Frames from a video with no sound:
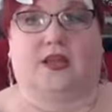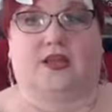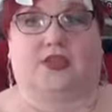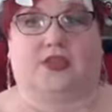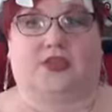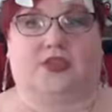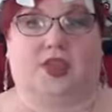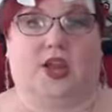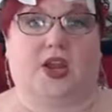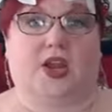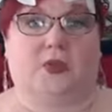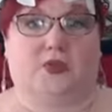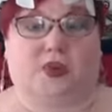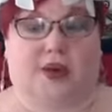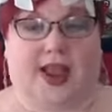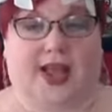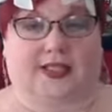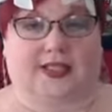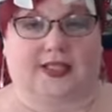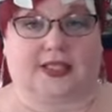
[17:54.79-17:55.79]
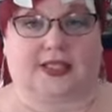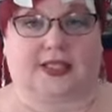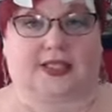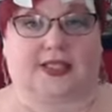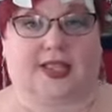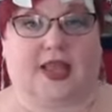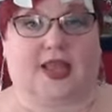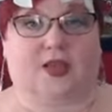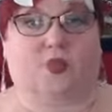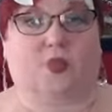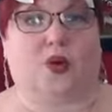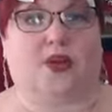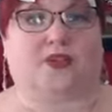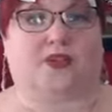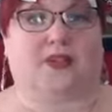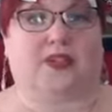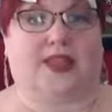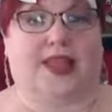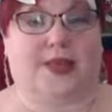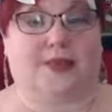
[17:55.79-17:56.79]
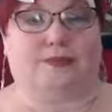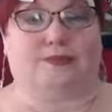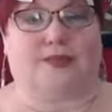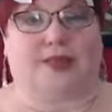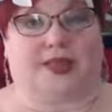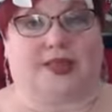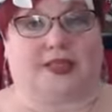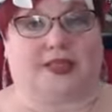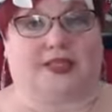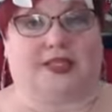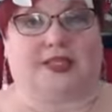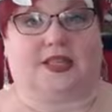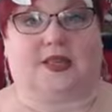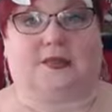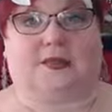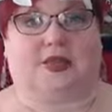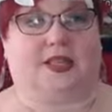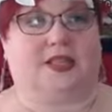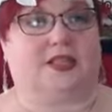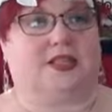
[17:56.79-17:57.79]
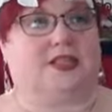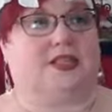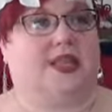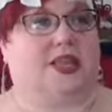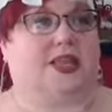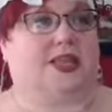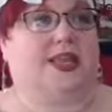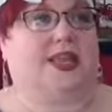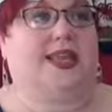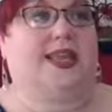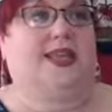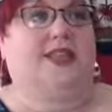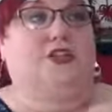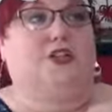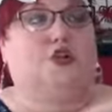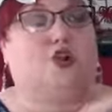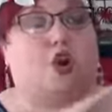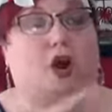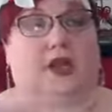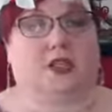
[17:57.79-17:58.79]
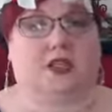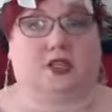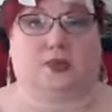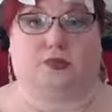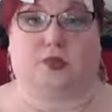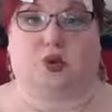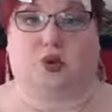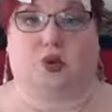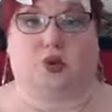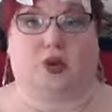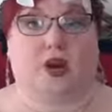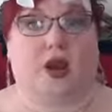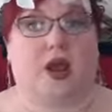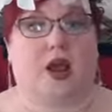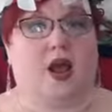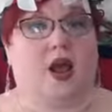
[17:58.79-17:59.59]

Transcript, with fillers: their practice and what it means to them because he's across the board